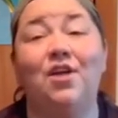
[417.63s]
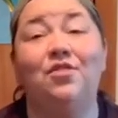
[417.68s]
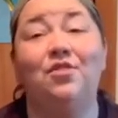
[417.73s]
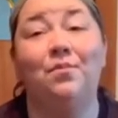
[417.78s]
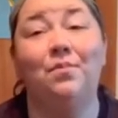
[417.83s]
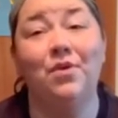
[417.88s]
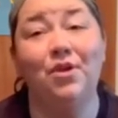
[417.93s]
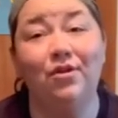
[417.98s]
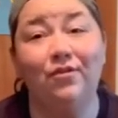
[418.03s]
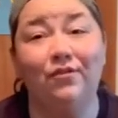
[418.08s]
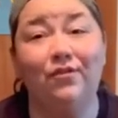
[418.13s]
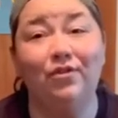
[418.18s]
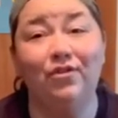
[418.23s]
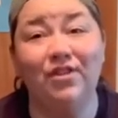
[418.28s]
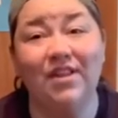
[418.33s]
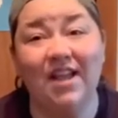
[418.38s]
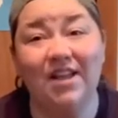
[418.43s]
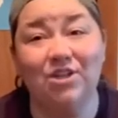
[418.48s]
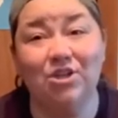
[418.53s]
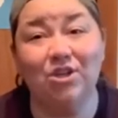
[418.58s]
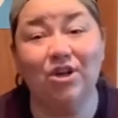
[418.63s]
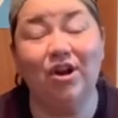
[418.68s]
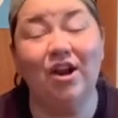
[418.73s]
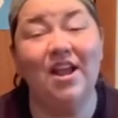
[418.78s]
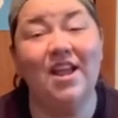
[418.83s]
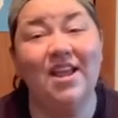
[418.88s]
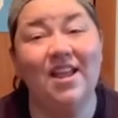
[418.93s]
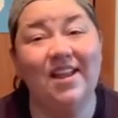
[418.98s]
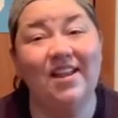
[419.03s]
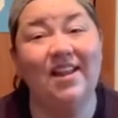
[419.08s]
the beautiful
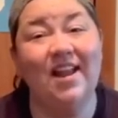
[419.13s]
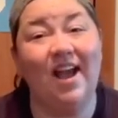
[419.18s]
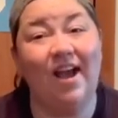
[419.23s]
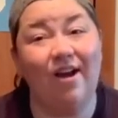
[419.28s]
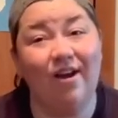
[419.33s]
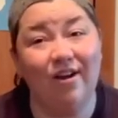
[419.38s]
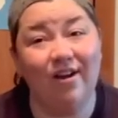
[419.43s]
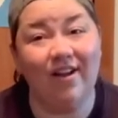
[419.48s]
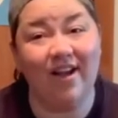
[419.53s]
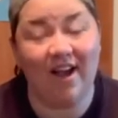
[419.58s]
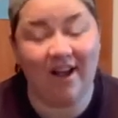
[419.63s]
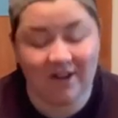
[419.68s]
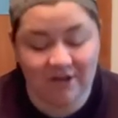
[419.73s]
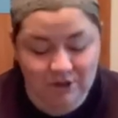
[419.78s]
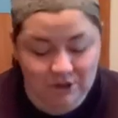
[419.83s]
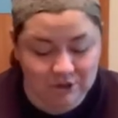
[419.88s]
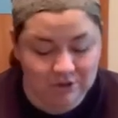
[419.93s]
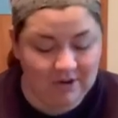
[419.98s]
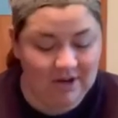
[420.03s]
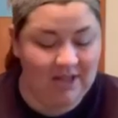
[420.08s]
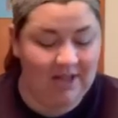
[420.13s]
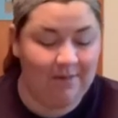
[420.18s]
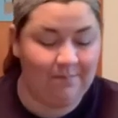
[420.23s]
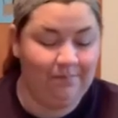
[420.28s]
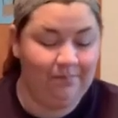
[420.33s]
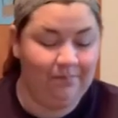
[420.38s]
nature in our country.